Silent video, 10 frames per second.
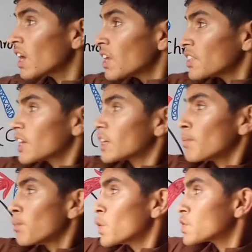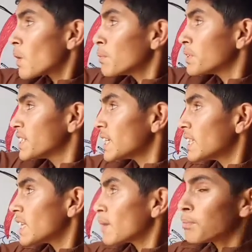They are composed of
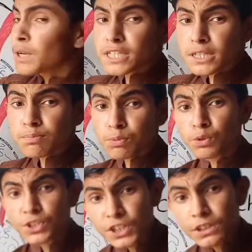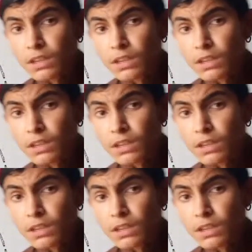DNA plus protein.